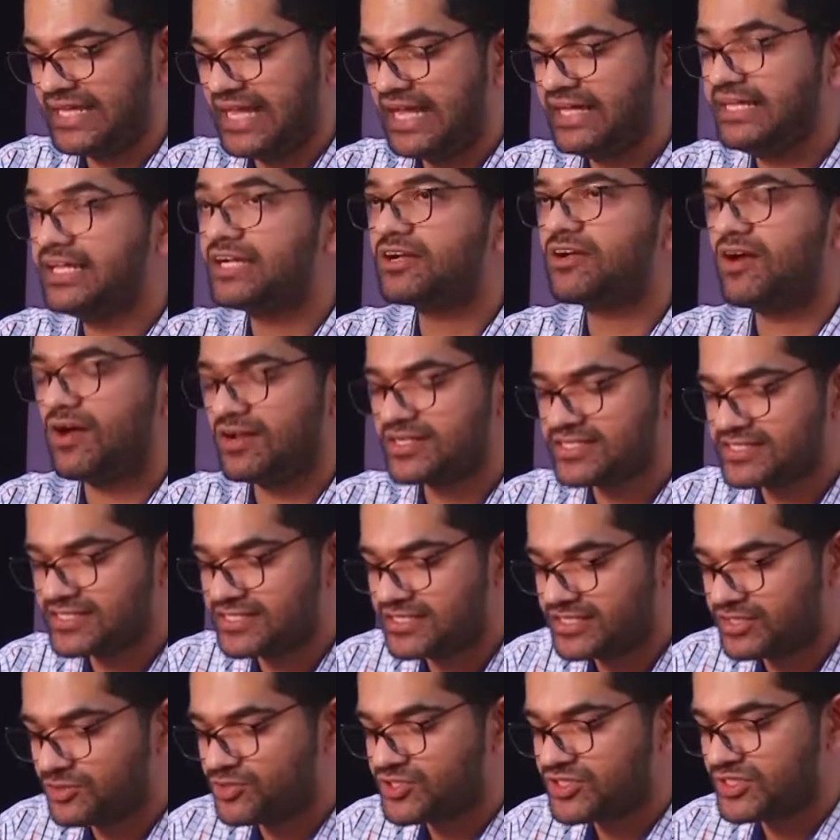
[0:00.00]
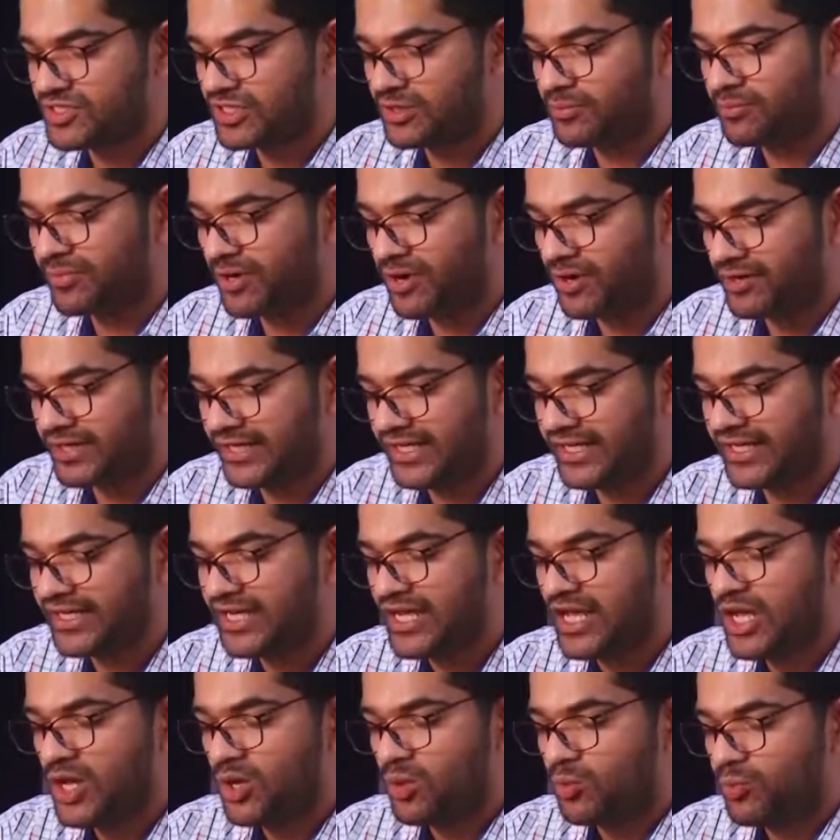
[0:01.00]
any constitutional body
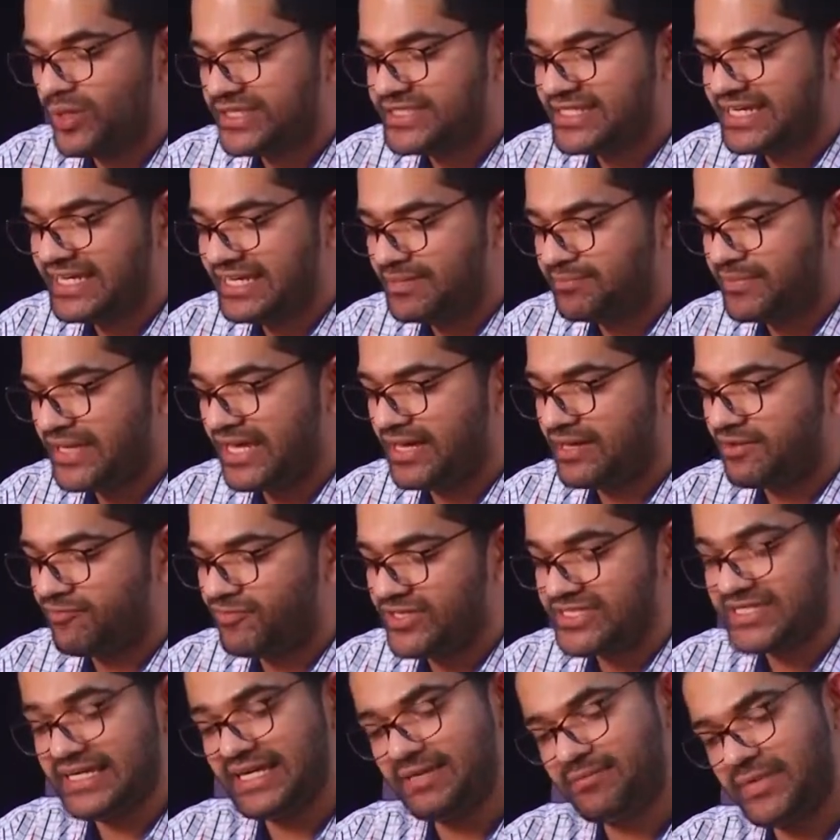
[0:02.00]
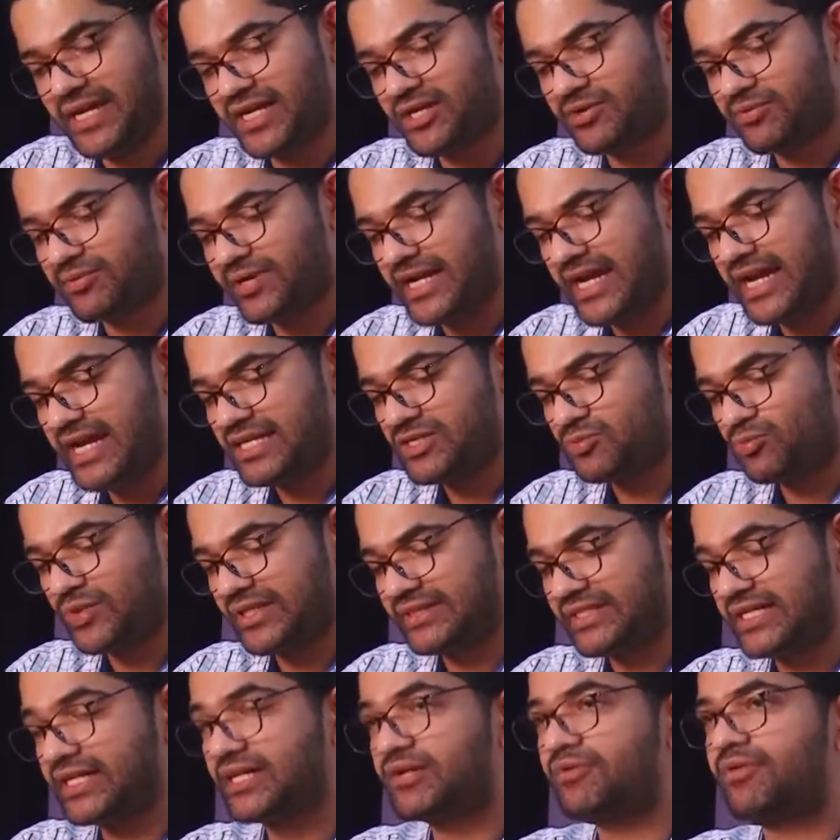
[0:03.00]
which he may create
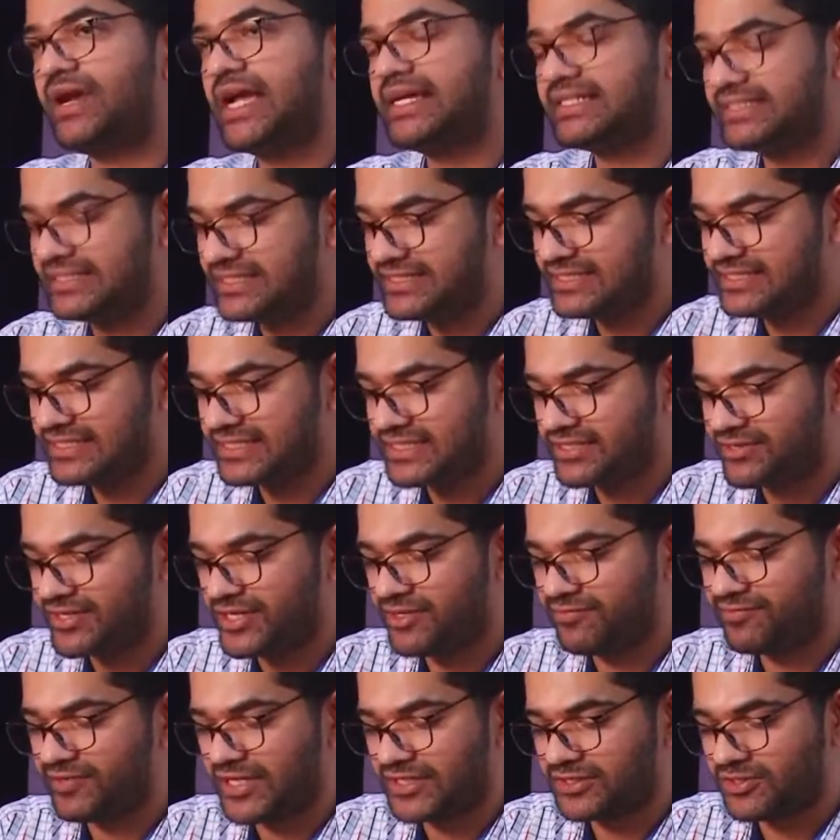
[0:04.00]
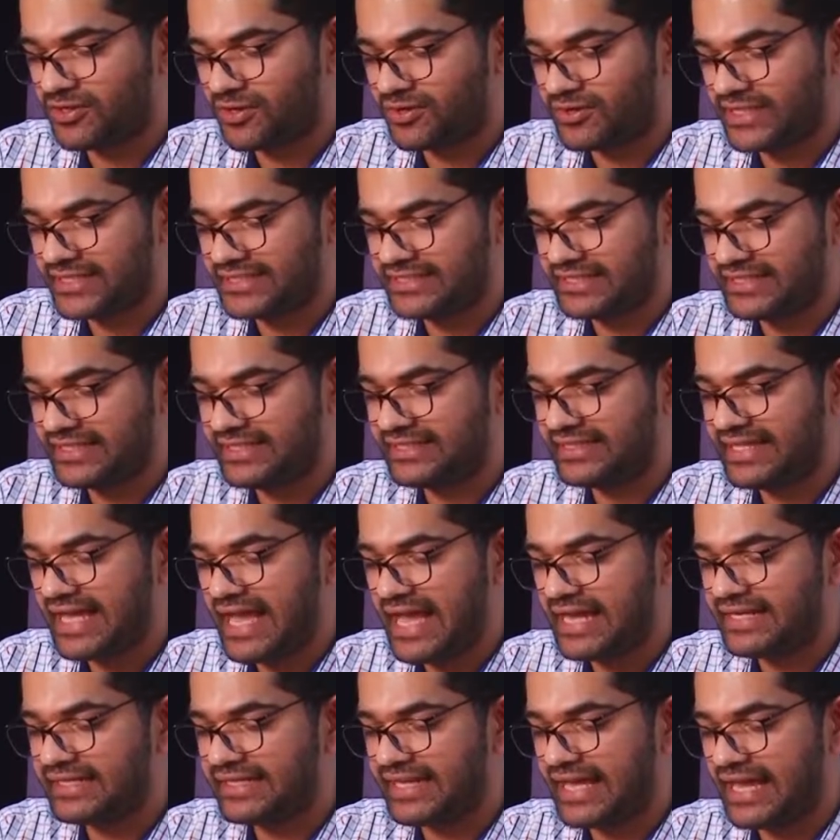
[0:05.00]
with a greater degree of authority
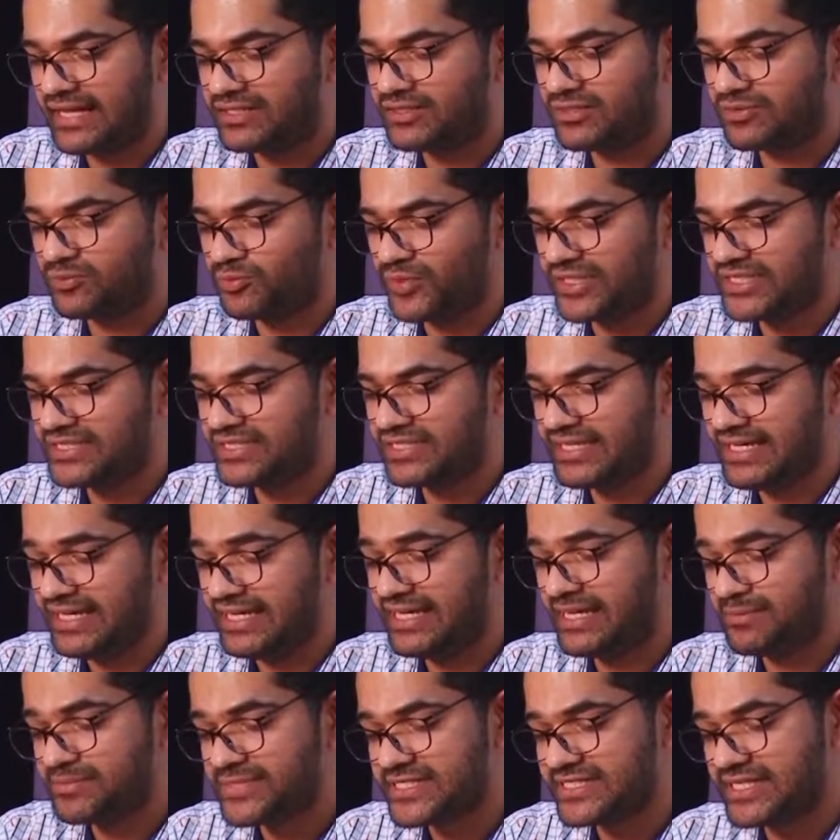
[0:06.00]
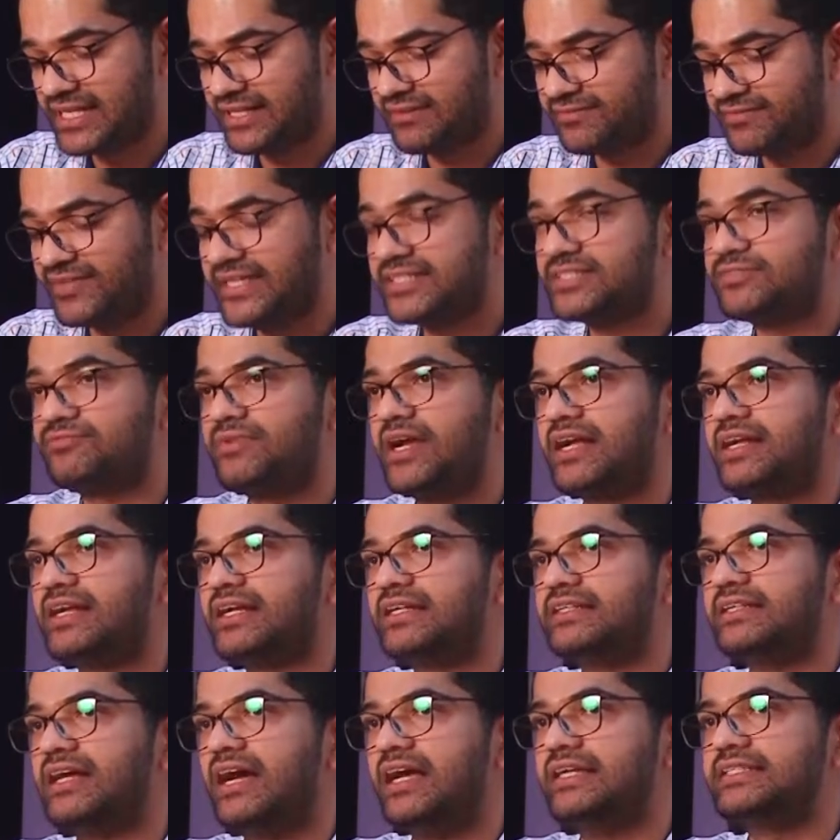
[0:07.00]
than that which he himself is
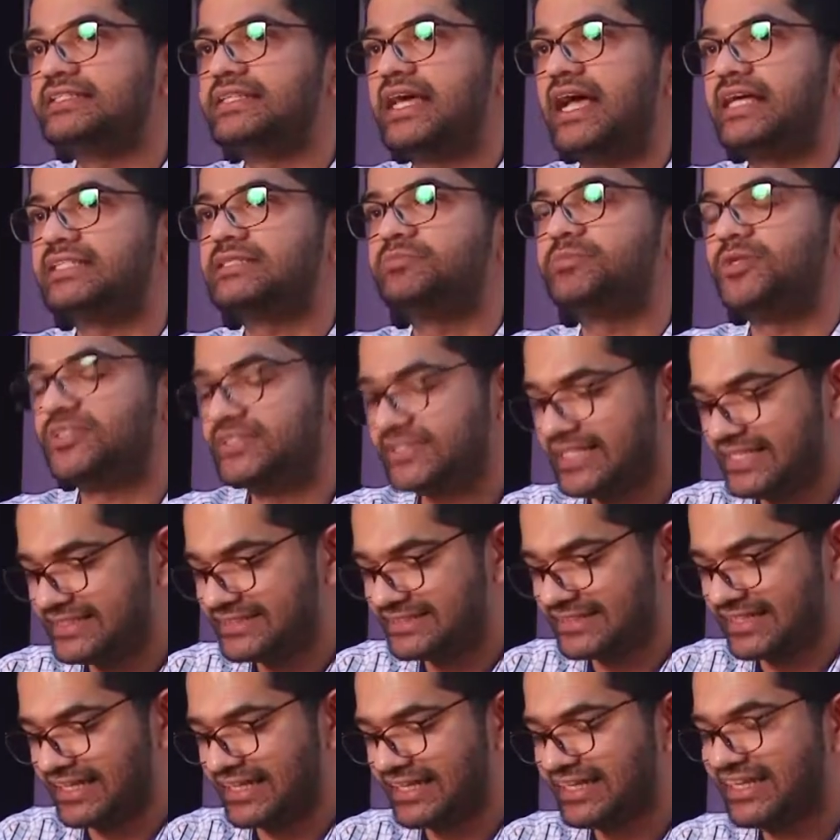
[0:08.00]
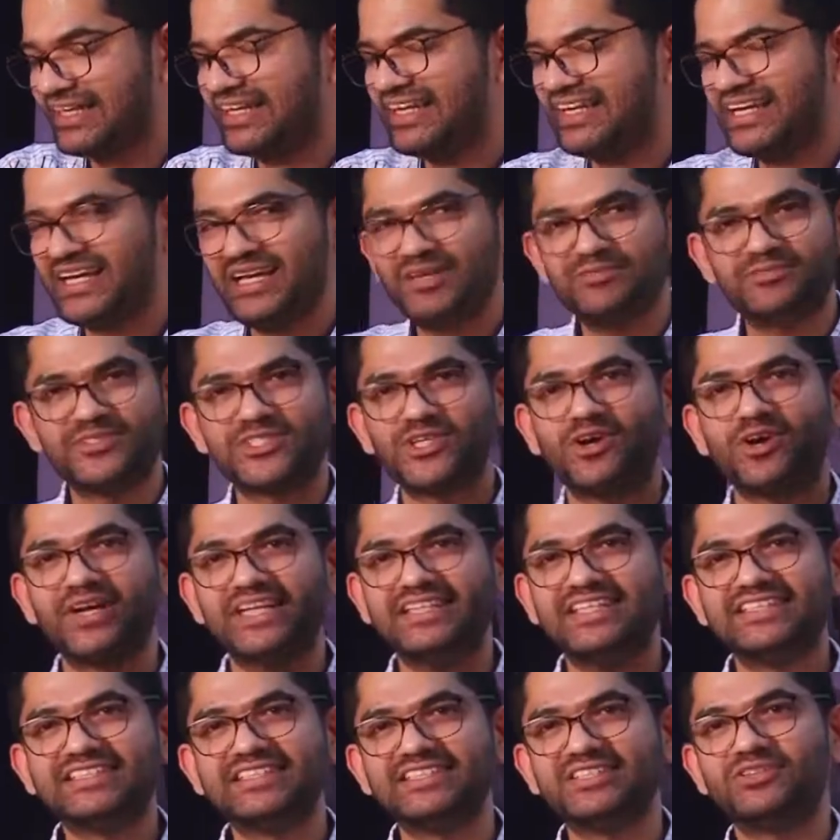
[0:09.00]
recognized as possessing. I'm
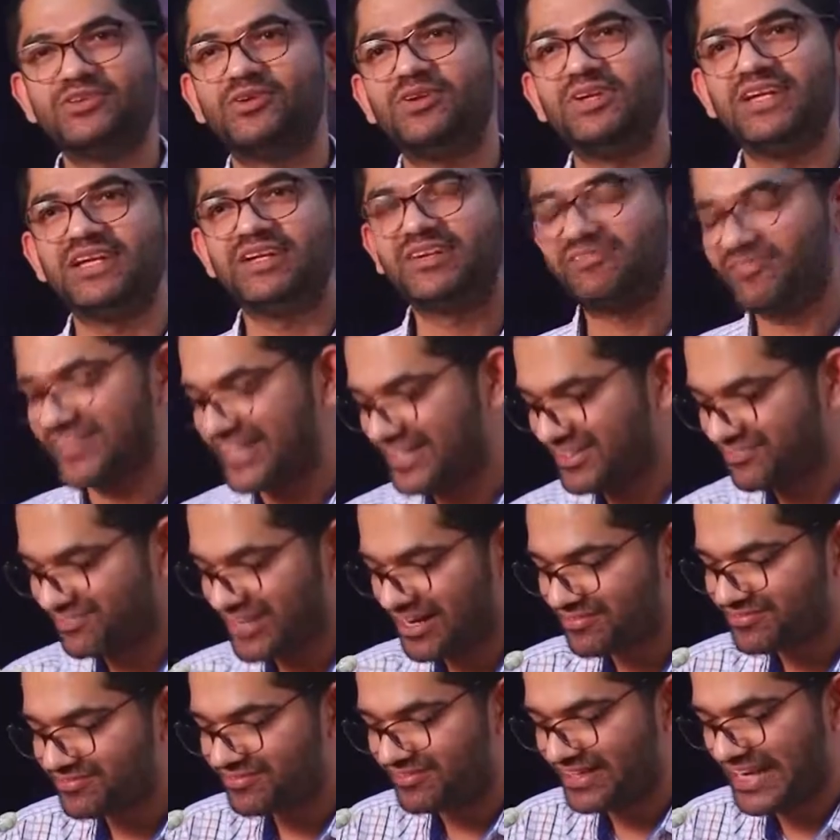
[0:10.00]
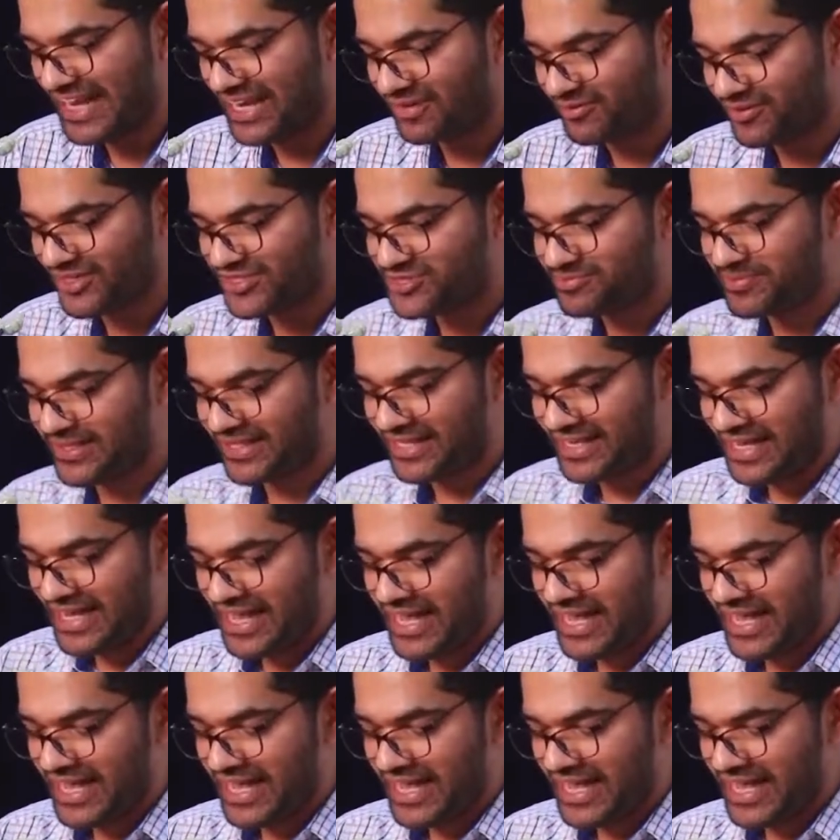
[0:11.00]
sorry, this is like very rough language, but